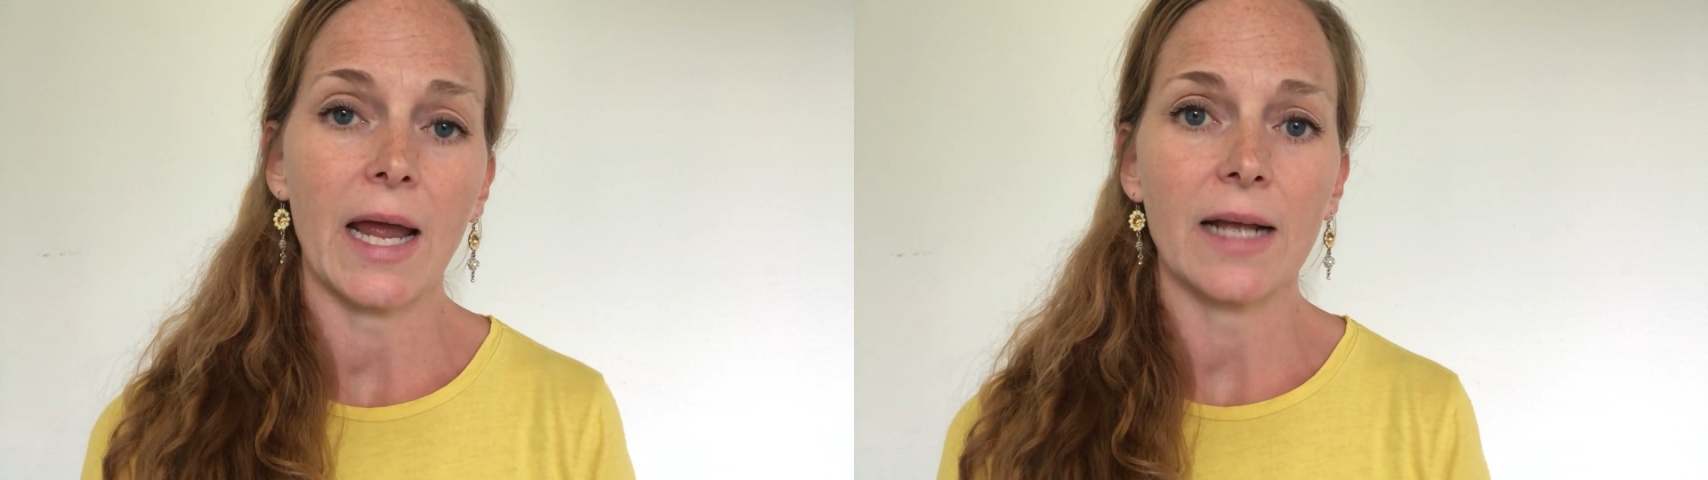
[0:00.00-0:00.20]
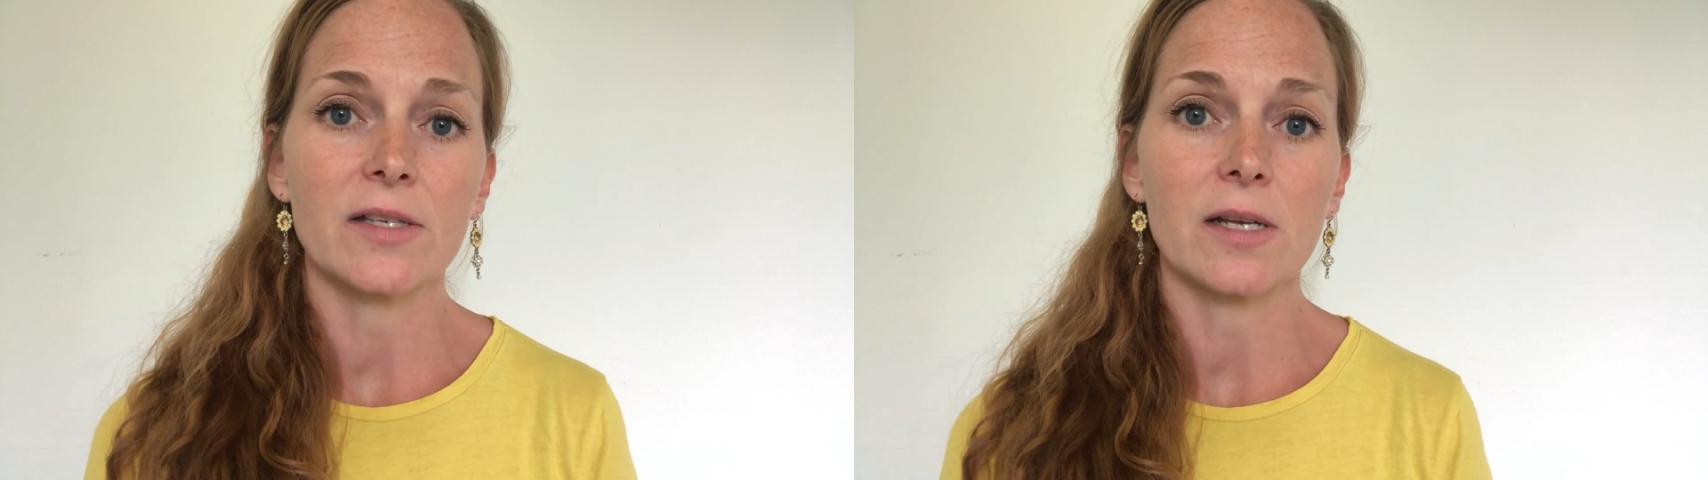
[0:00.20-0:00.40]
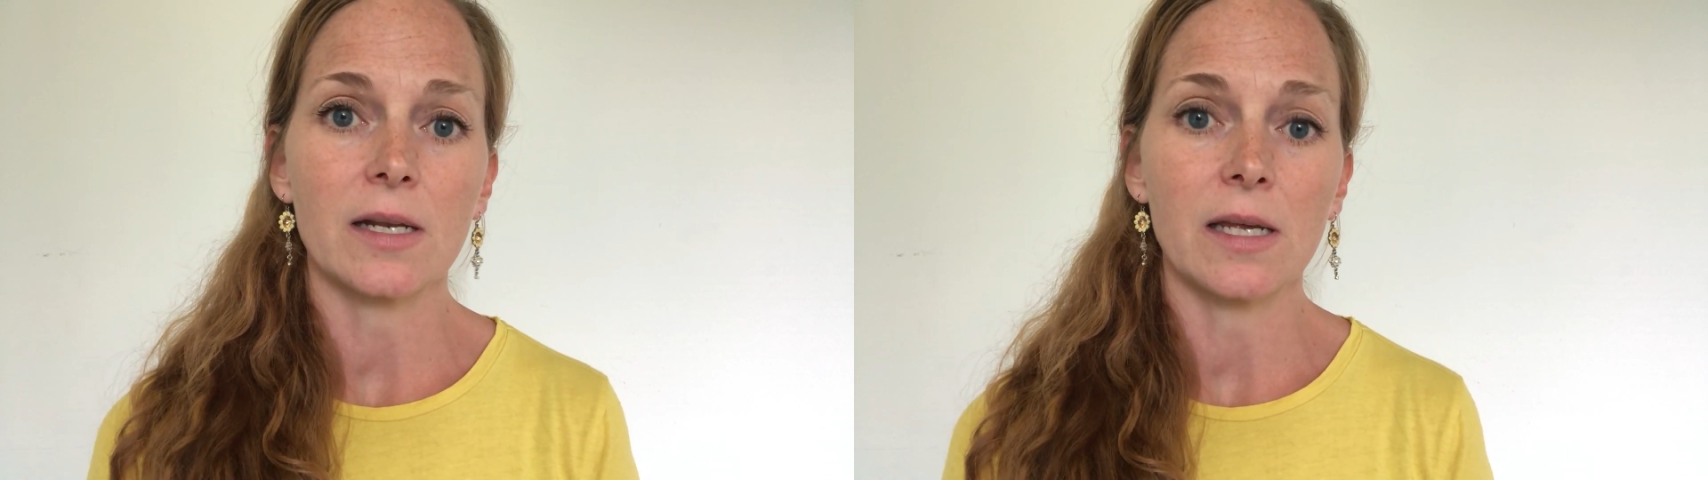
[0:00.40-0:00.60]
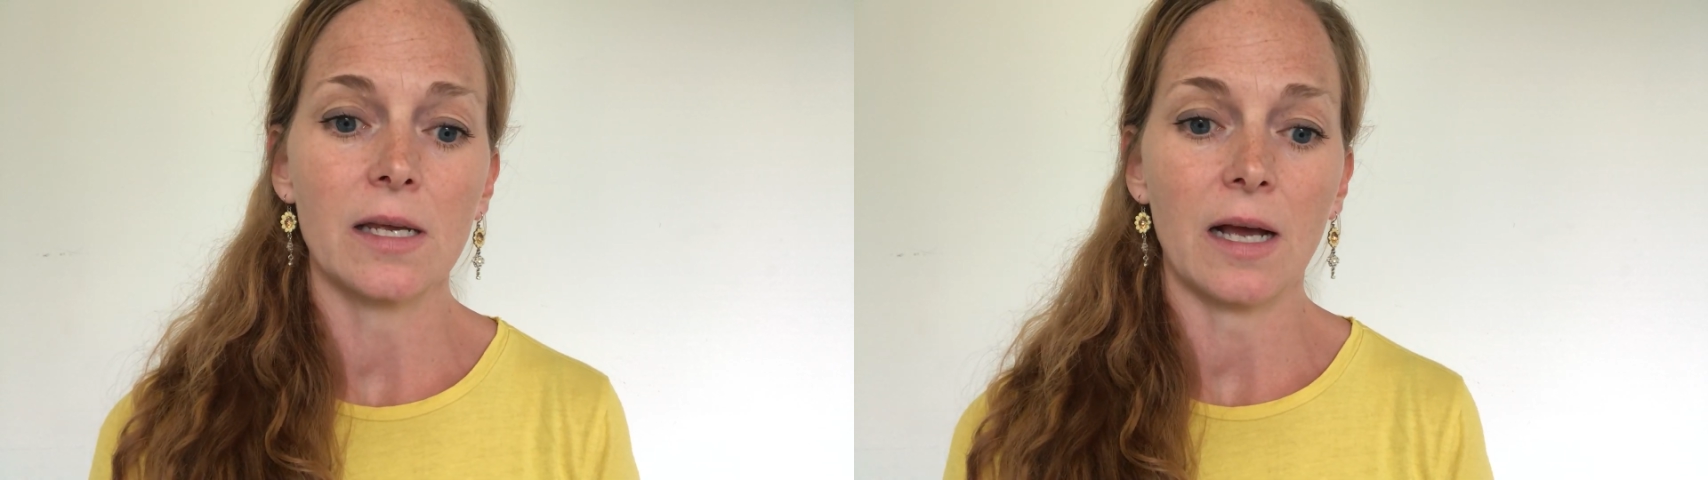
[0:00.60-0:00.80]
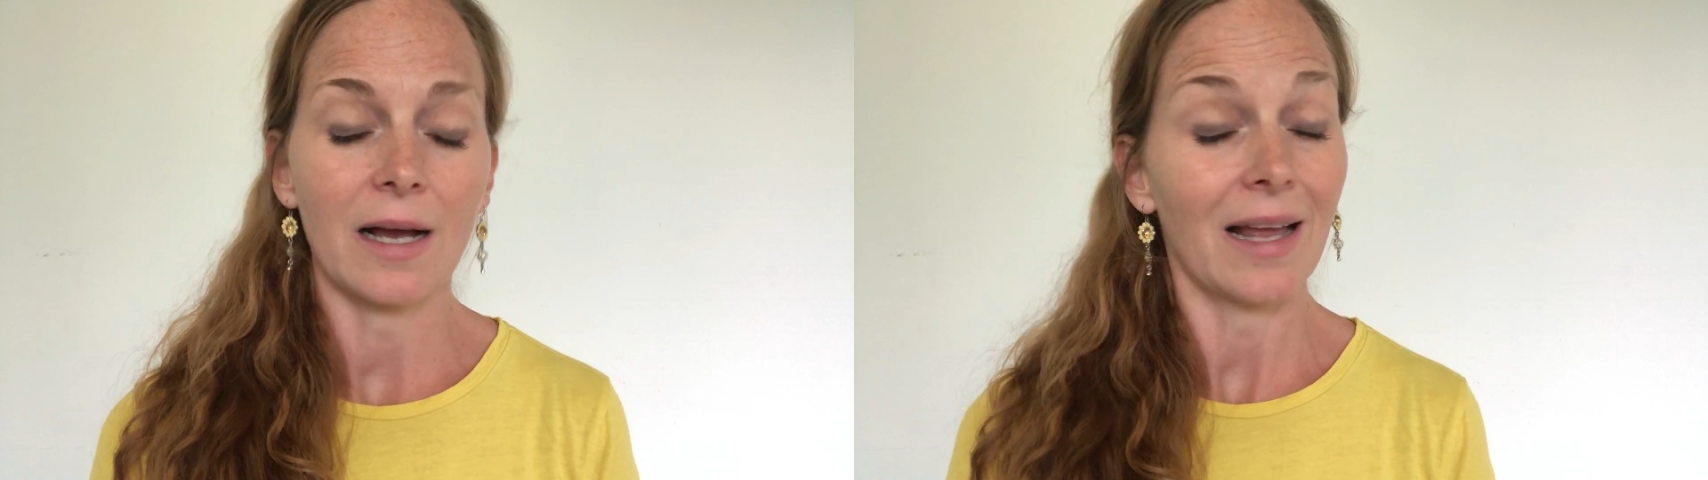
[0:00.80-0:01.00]

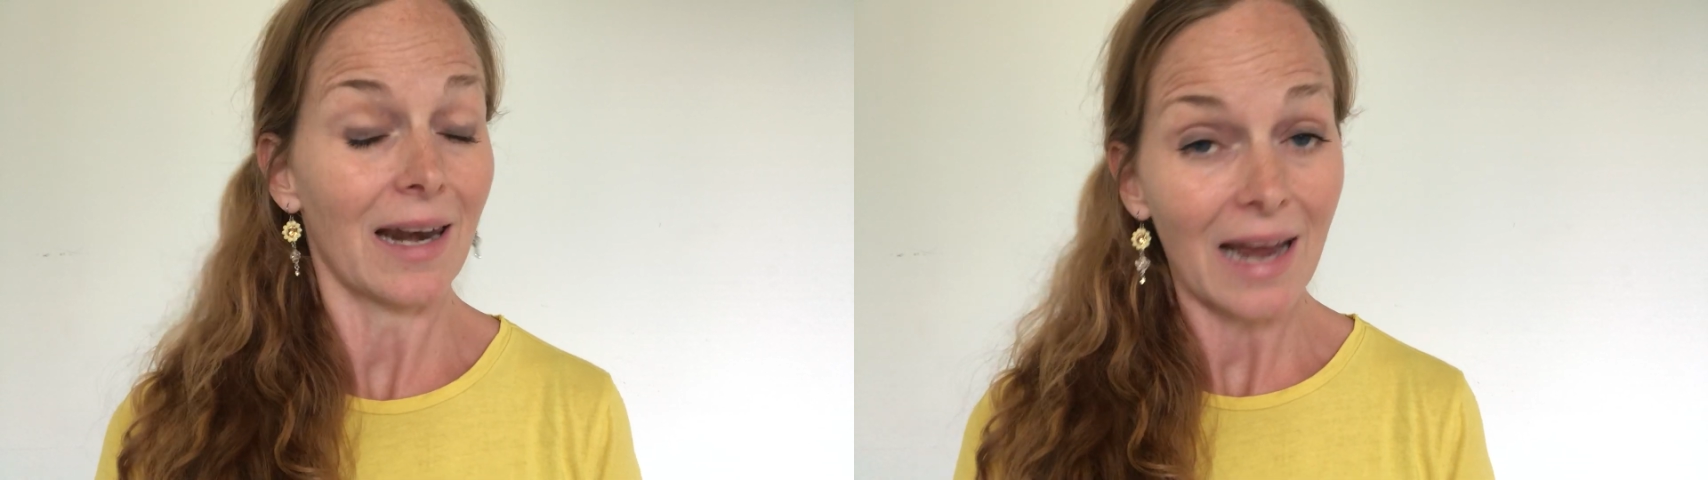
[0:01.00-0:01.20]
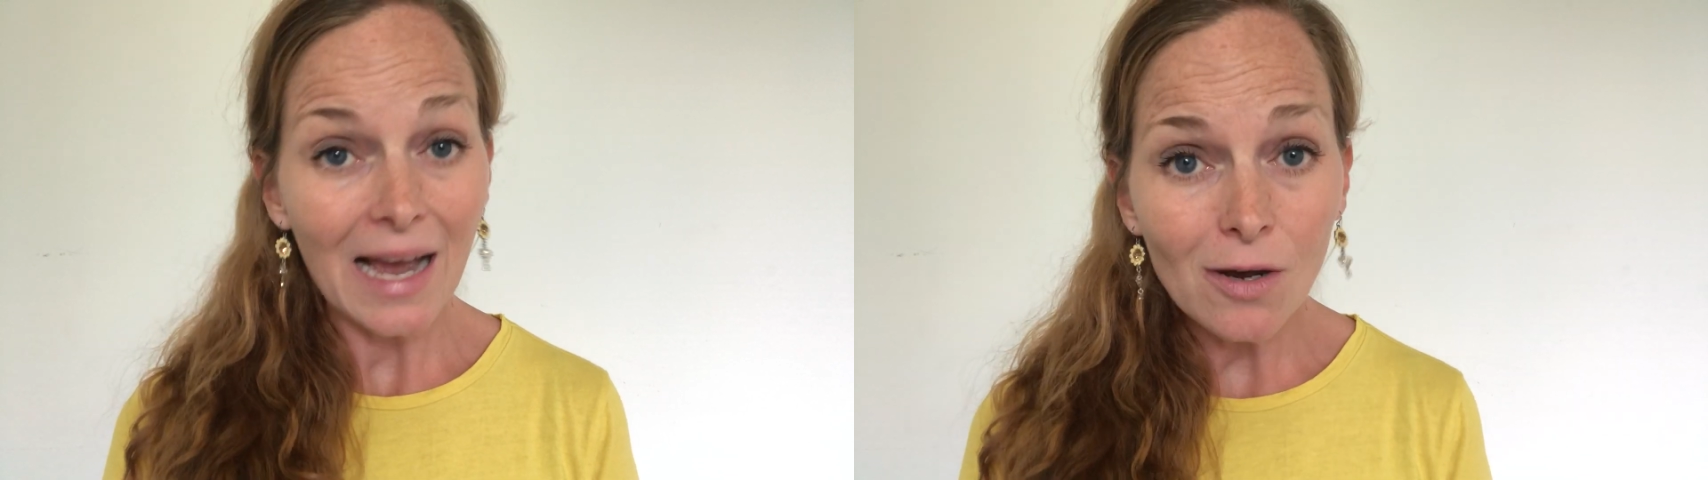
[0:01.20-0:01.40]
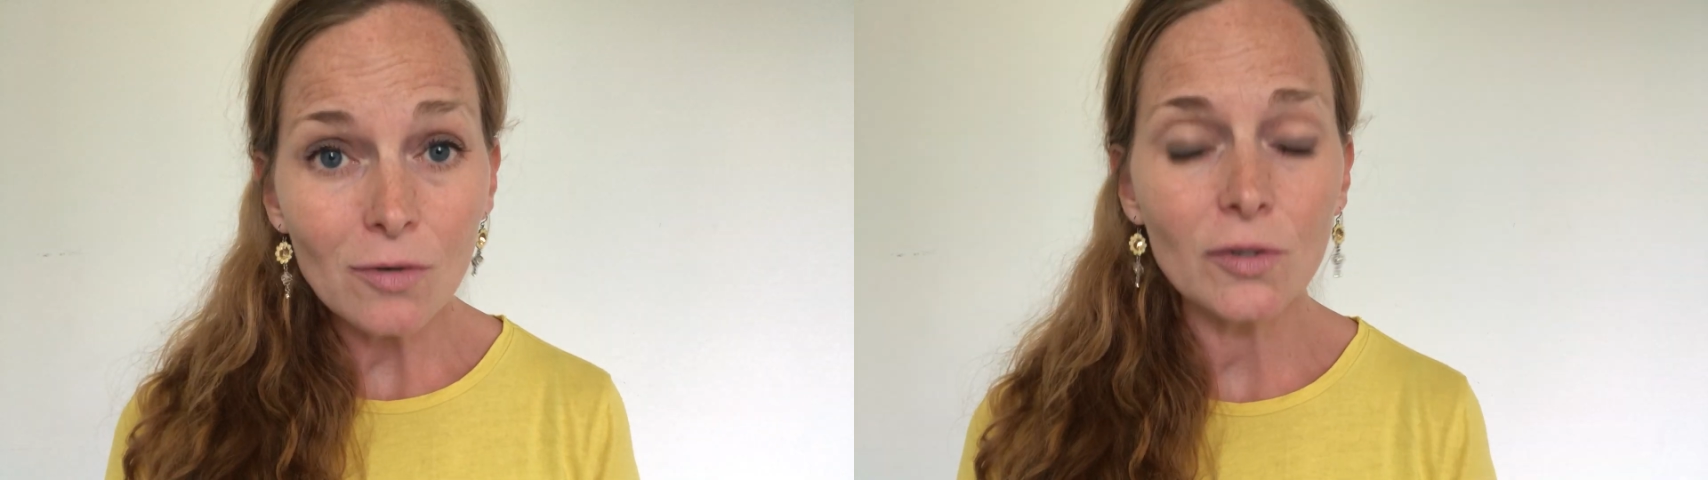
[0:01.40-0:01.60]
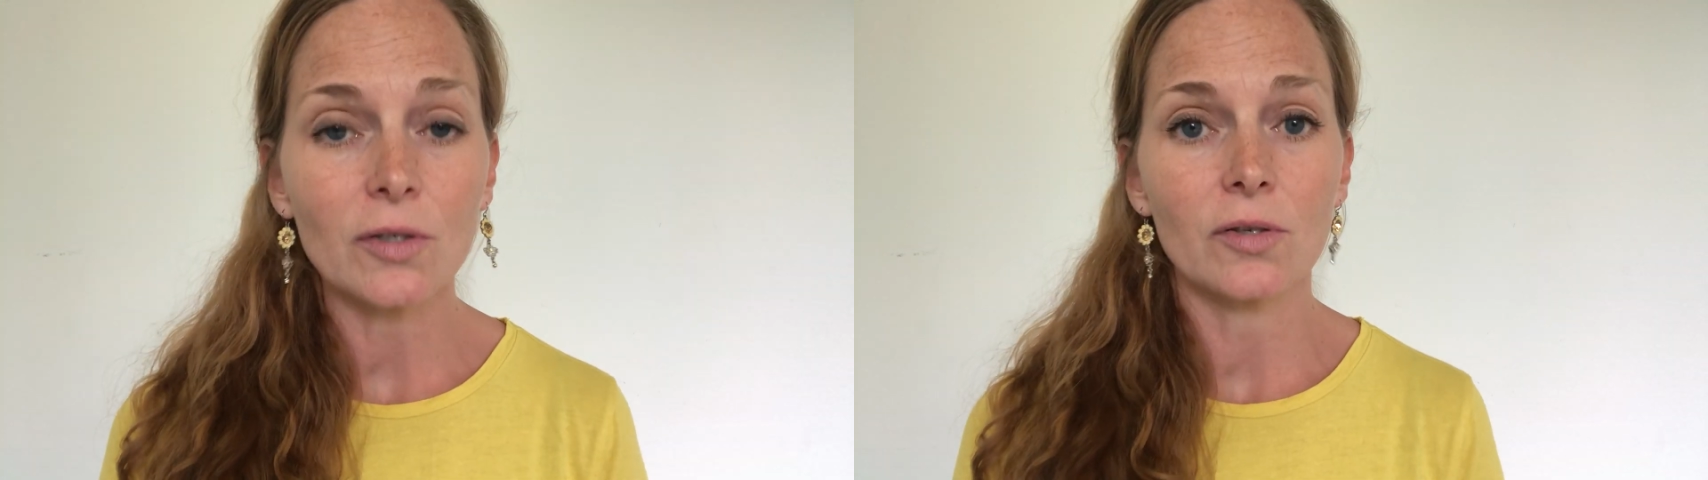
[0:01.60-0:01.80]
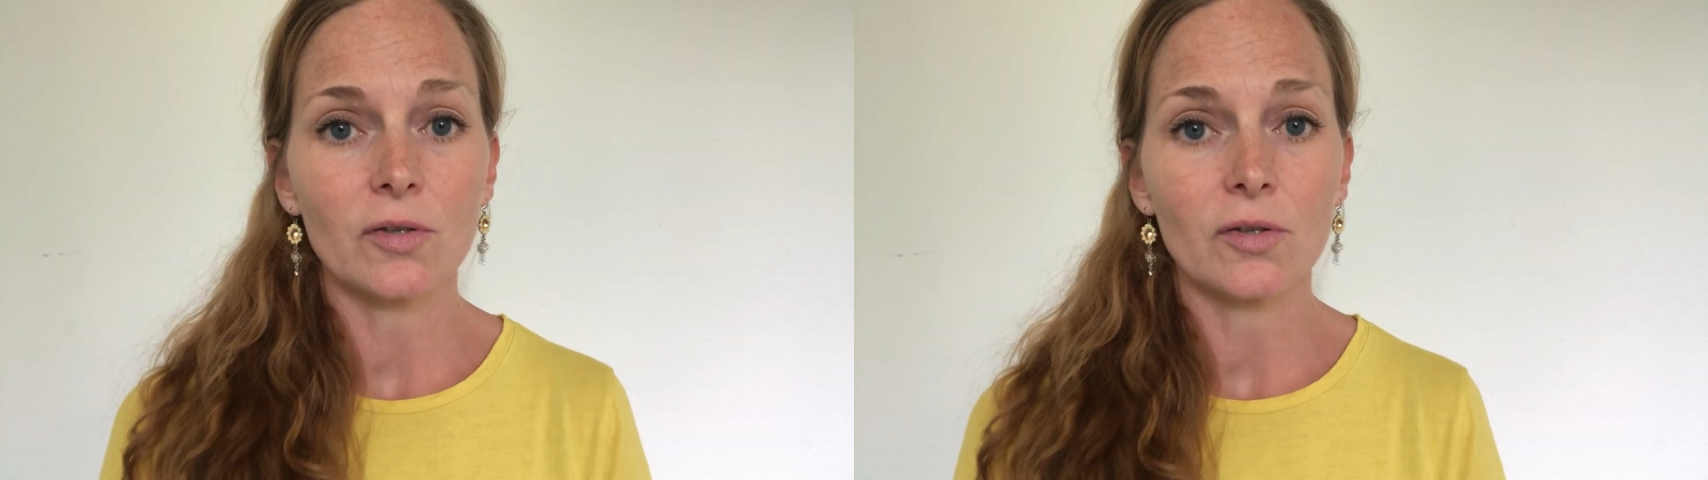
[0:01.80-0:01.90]
actually are allowed